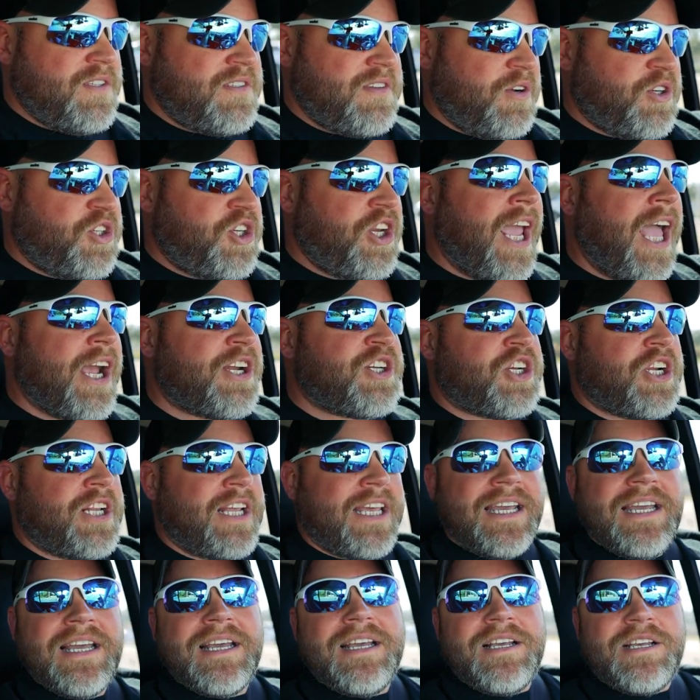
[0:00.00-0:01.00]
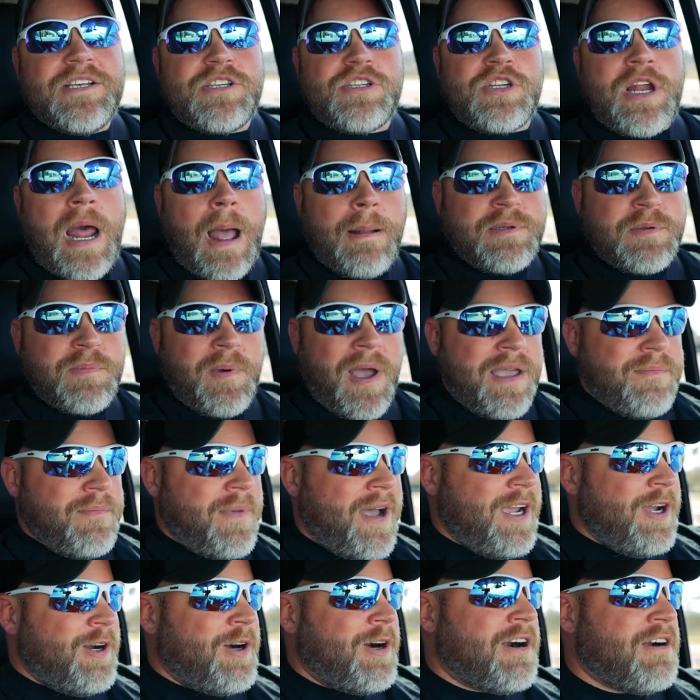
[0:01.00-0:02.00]
So she actually stopped by
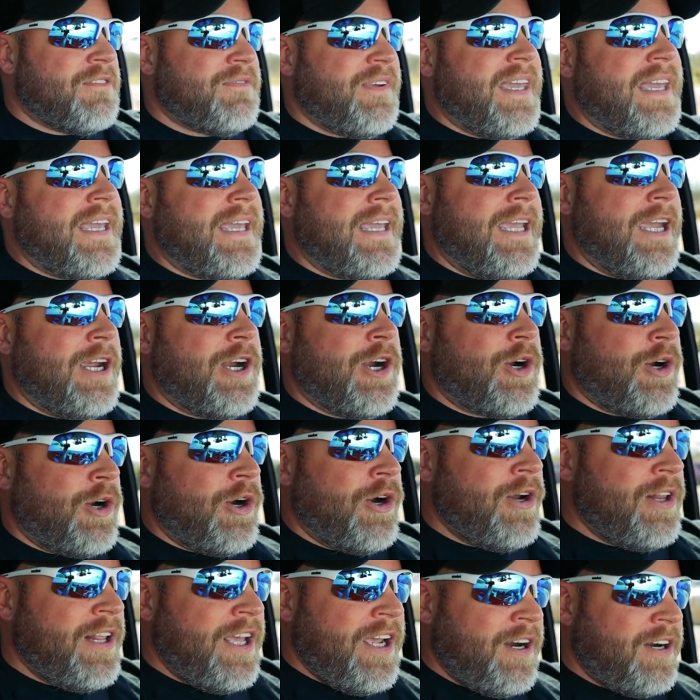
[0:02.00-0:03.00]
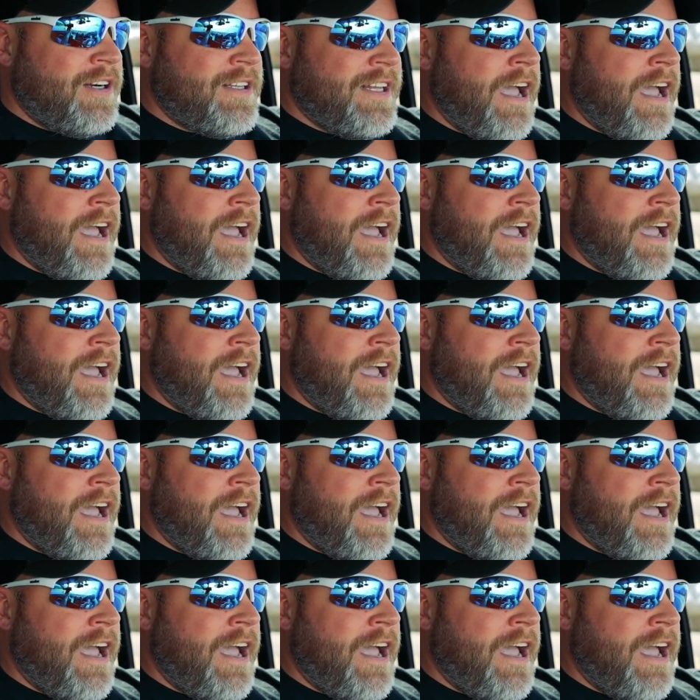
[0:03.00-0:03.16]
my RV here earlier,